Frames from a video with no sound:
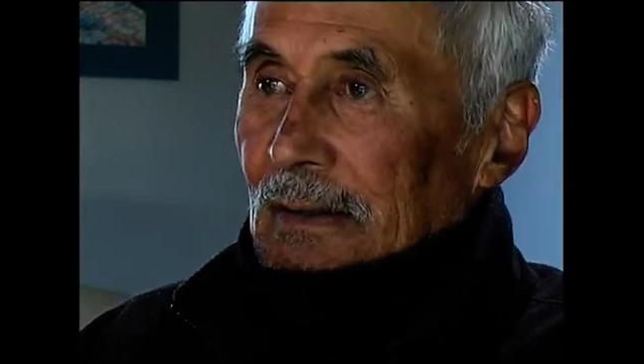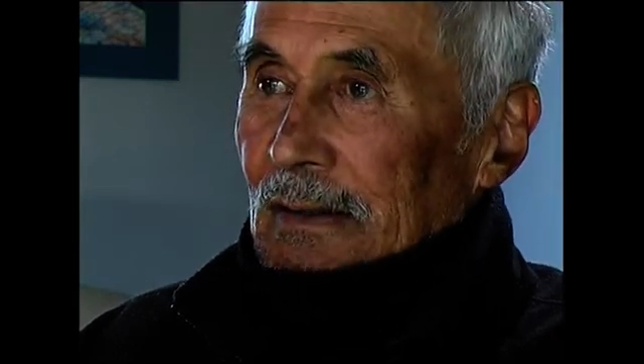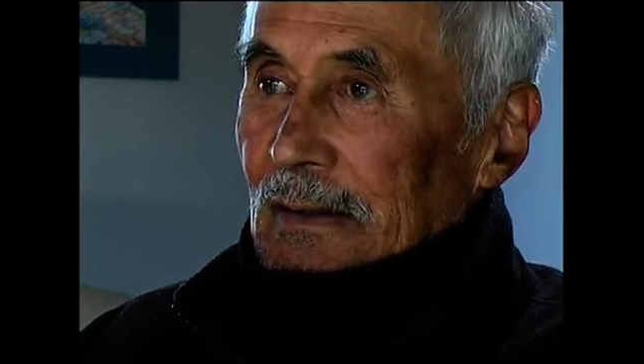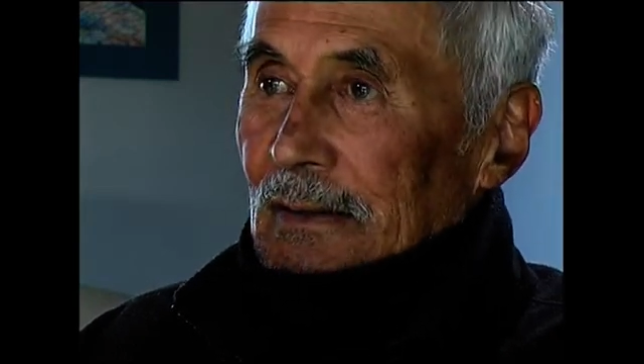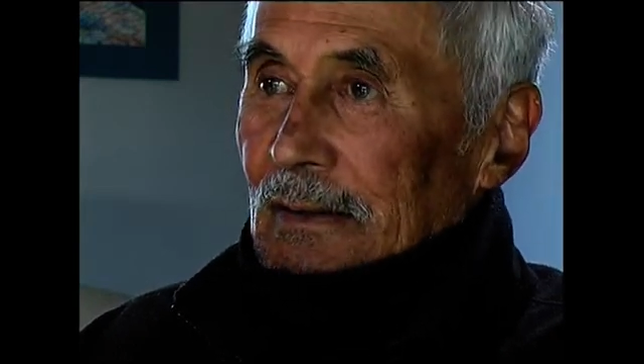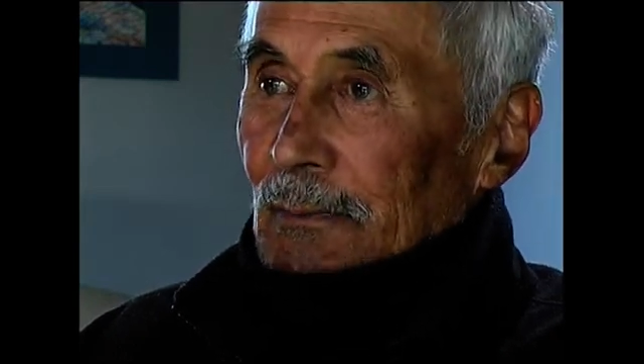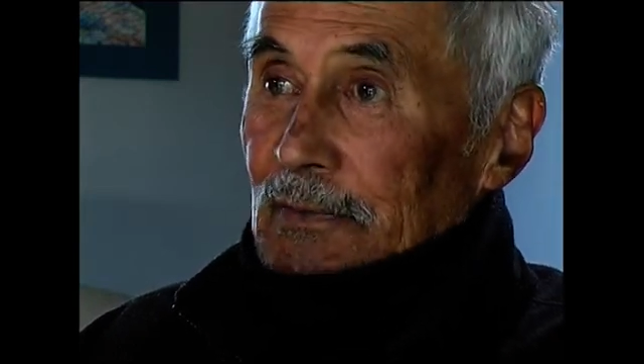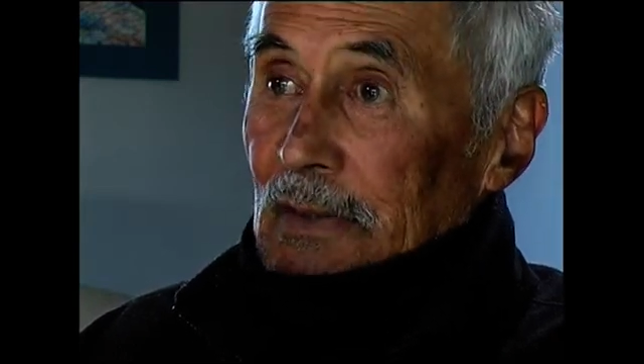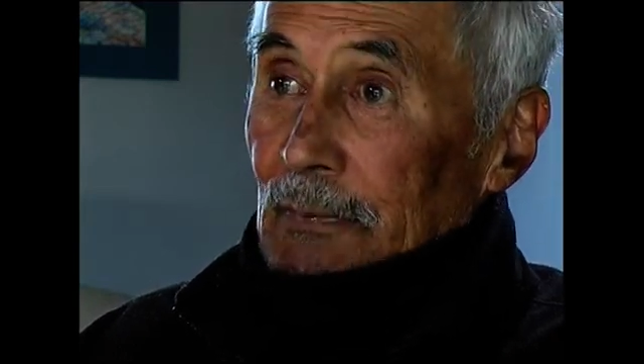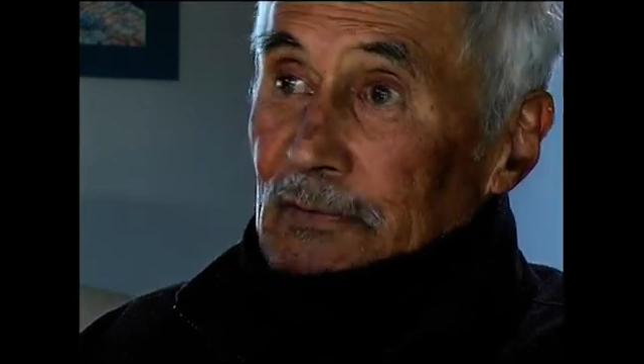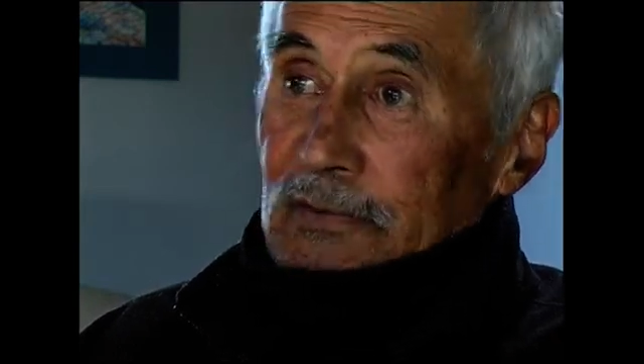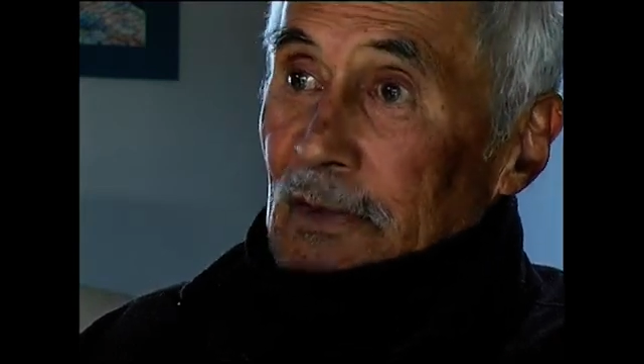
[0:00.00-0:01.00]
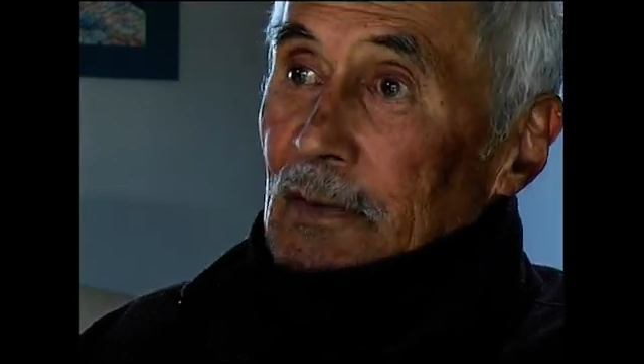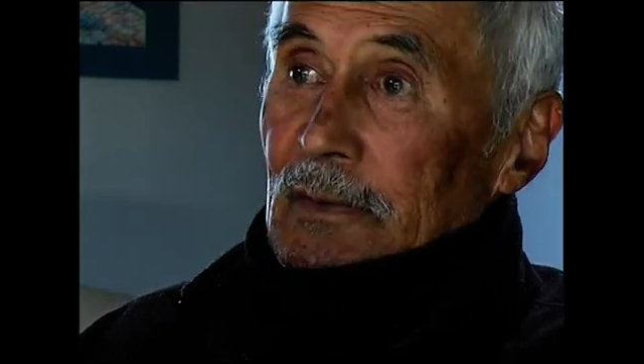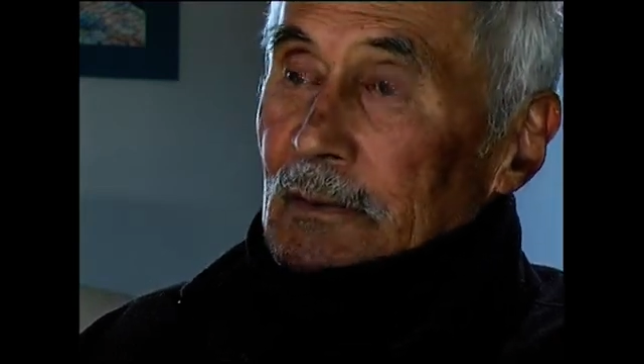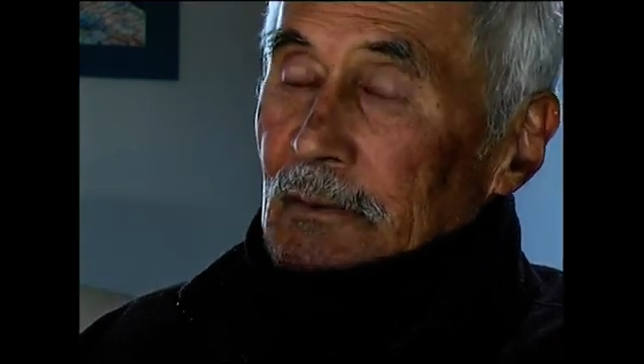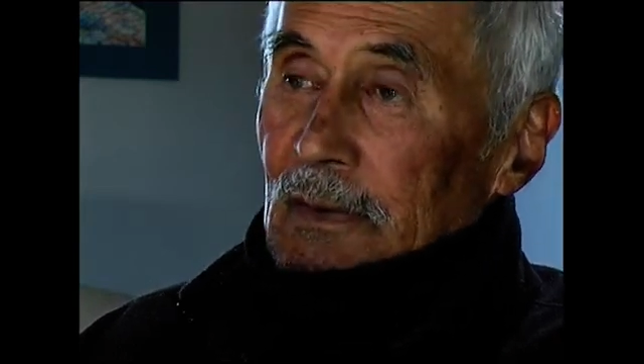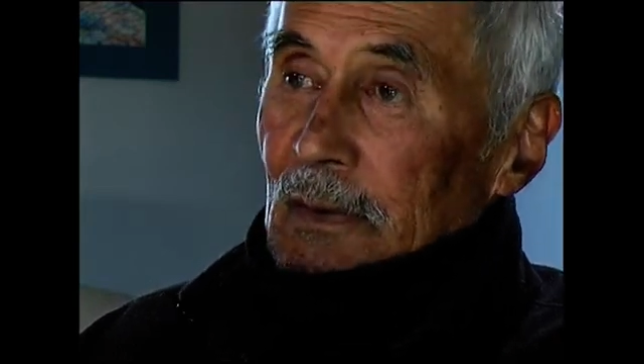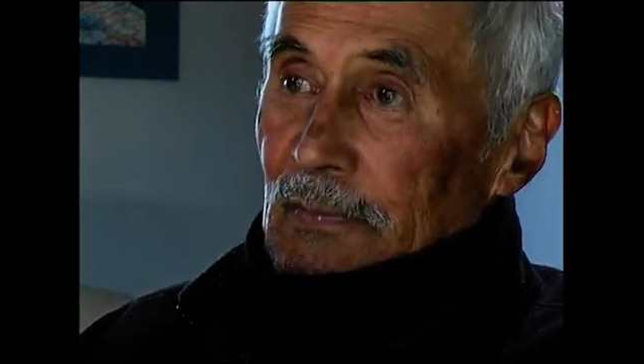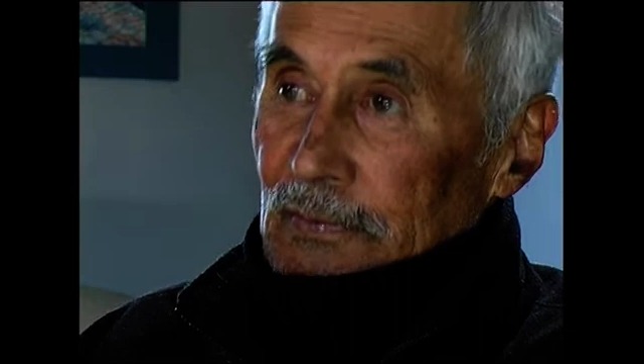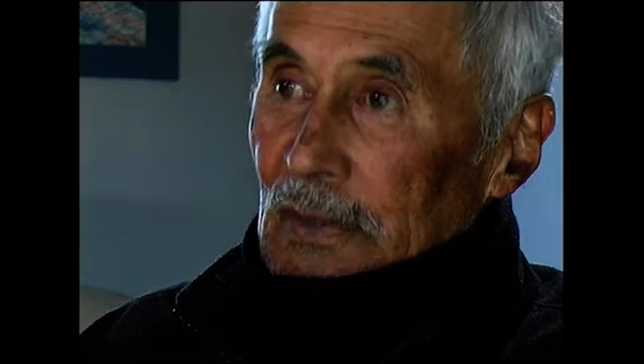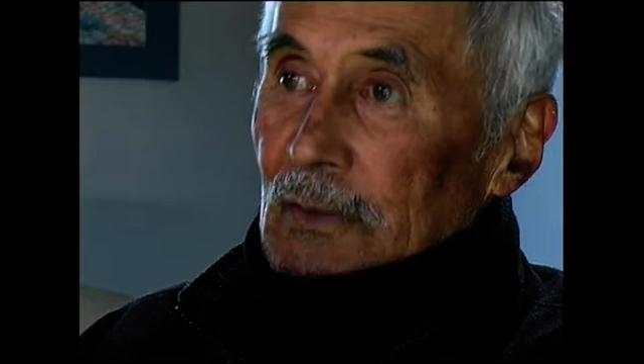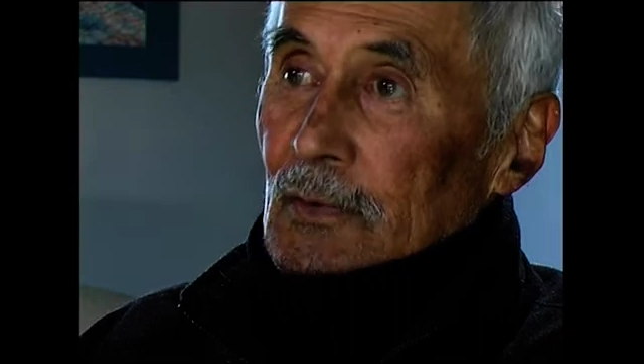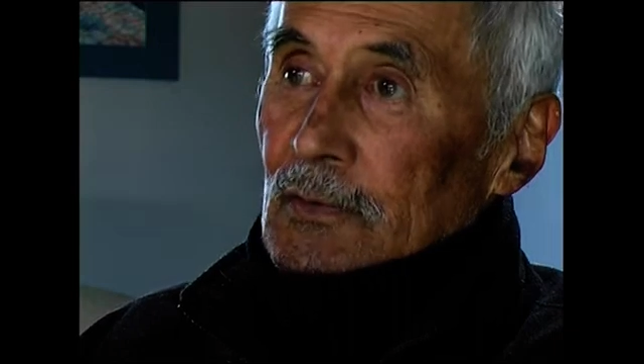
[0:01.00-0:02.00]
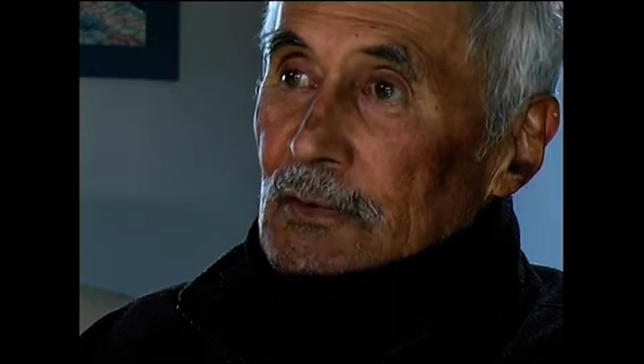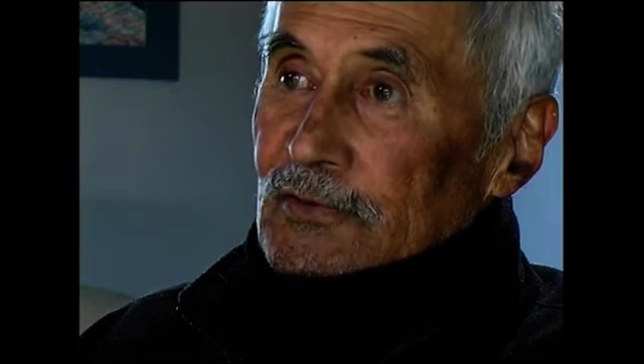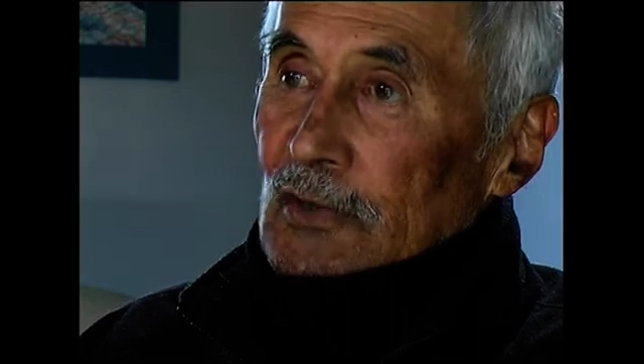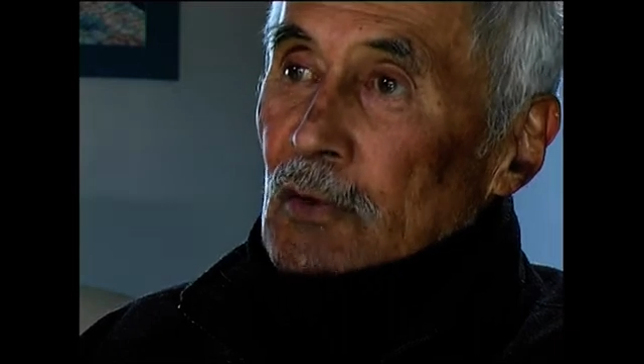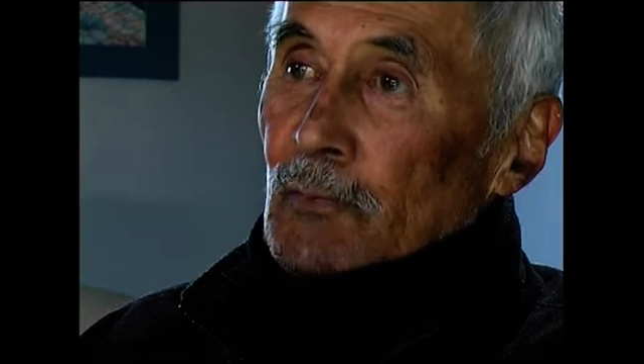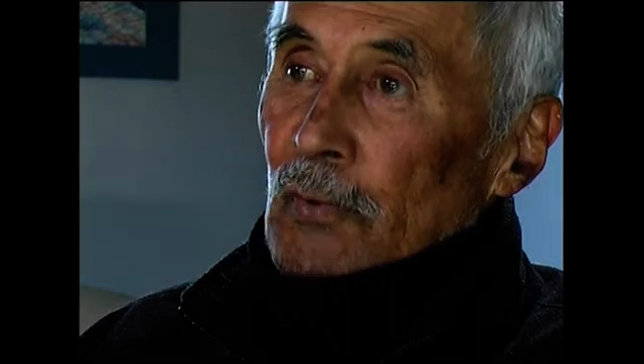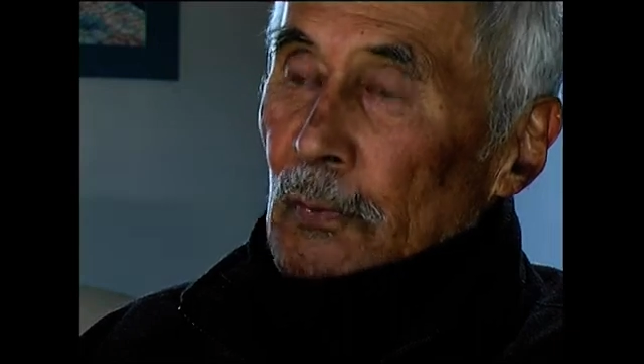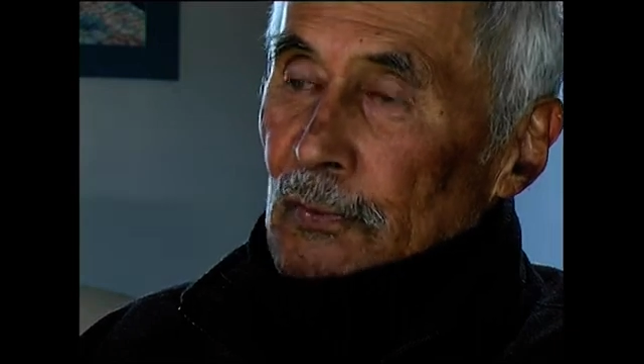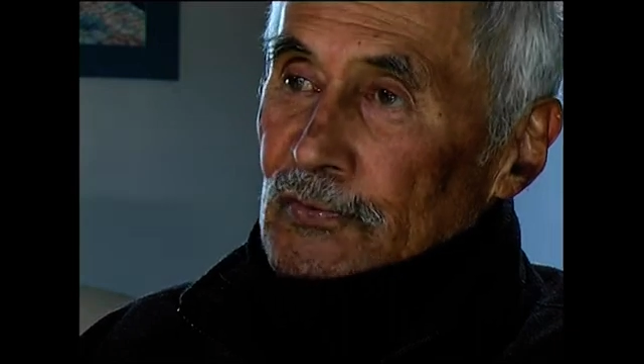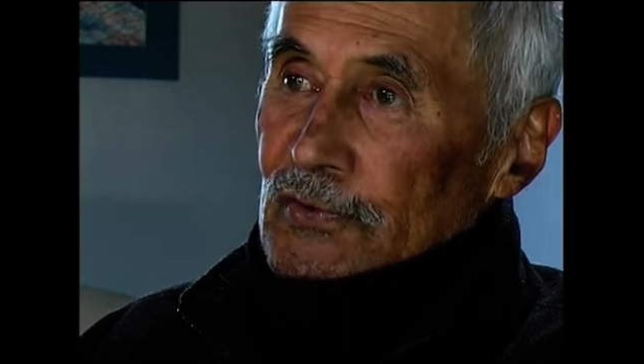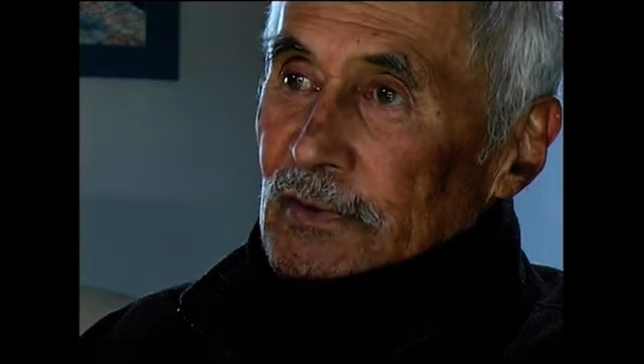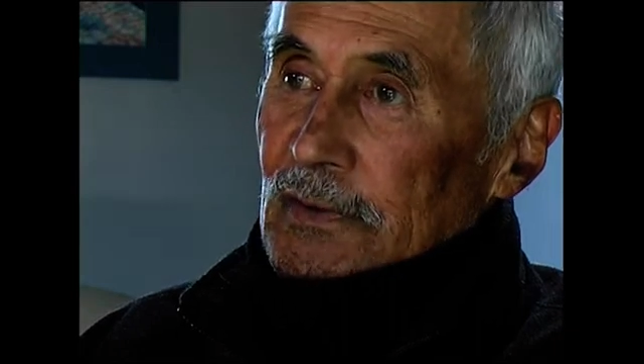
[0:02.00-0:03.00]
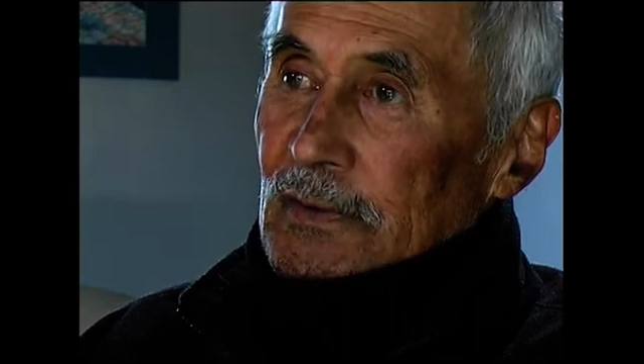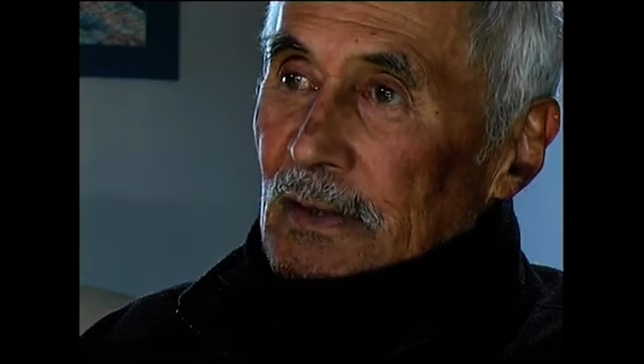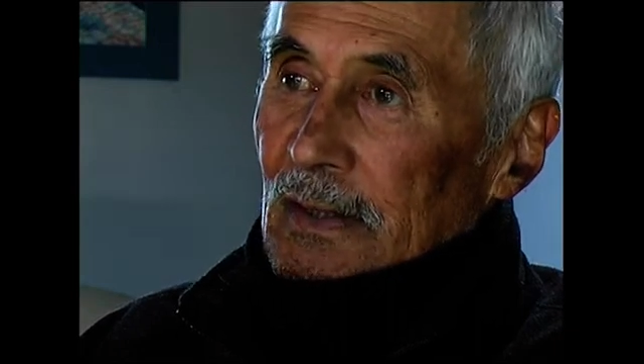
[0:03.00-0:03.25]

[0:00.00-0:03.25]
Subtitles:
And that was our sole purpose there.